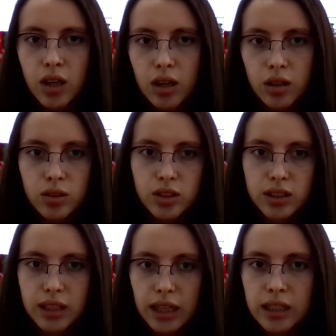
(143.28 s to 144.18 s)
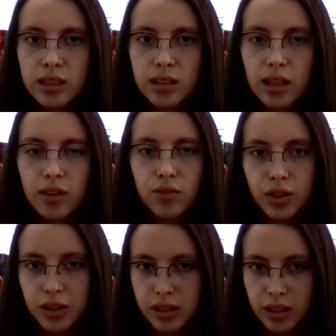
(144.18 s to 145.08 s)
on the side and
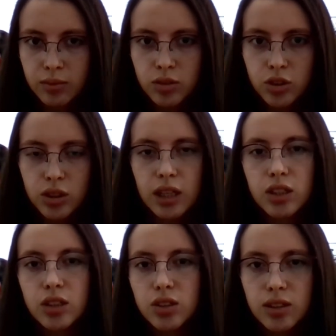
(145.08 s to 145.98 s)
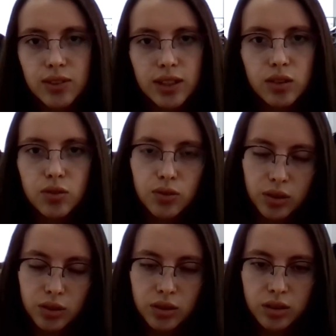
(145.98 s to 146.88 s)
fill them, you can use different
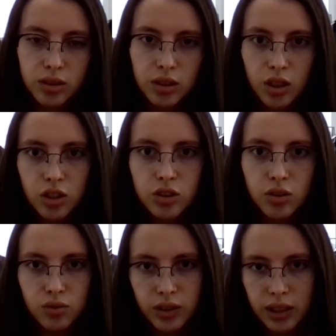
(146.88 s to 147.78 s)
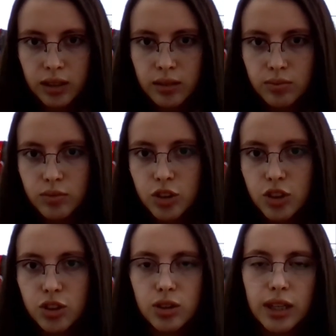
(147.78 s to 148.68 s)
foods to fill
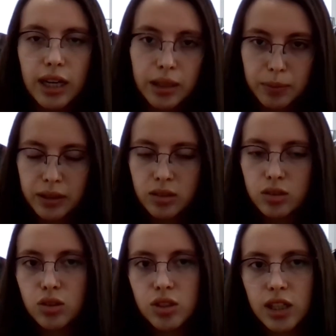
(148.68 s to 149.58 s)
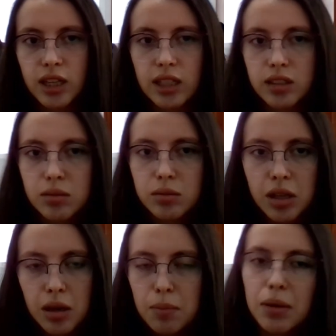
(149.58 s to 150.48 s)
your arepas, such as
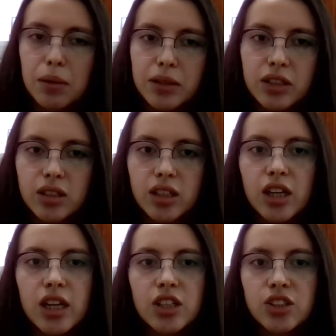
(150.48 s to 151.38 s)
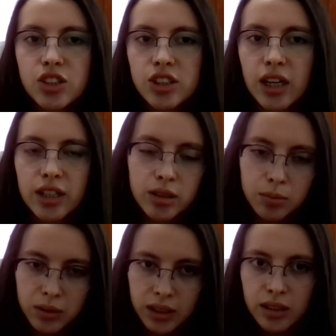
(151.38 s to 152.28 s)
maybe shredded
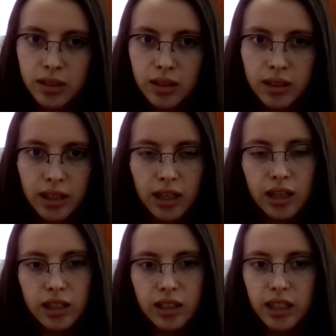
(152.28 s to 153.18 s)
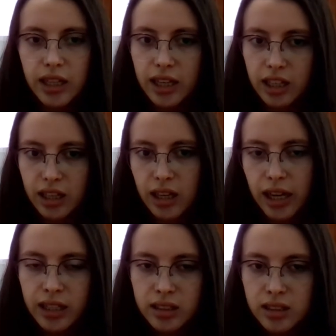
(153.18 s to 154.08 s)
meat and
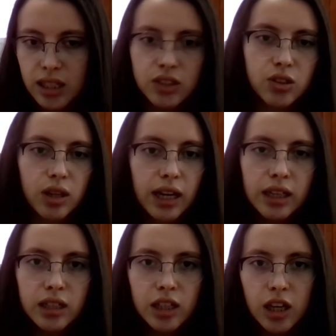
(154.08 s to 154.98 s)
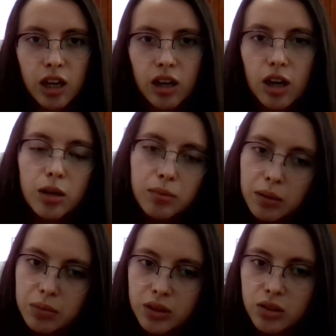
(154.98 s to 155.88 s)
eggs as you like, or
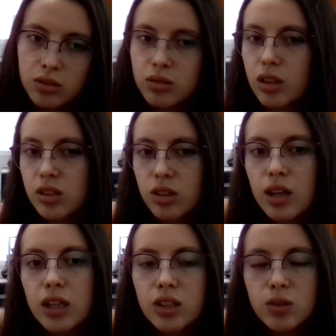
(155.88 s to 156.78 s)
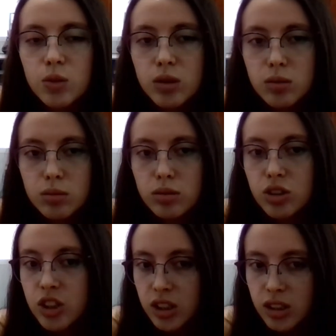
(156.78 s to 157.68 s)
maybe you also can use
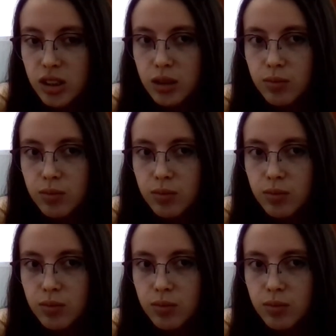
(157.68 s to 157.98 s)
cheese.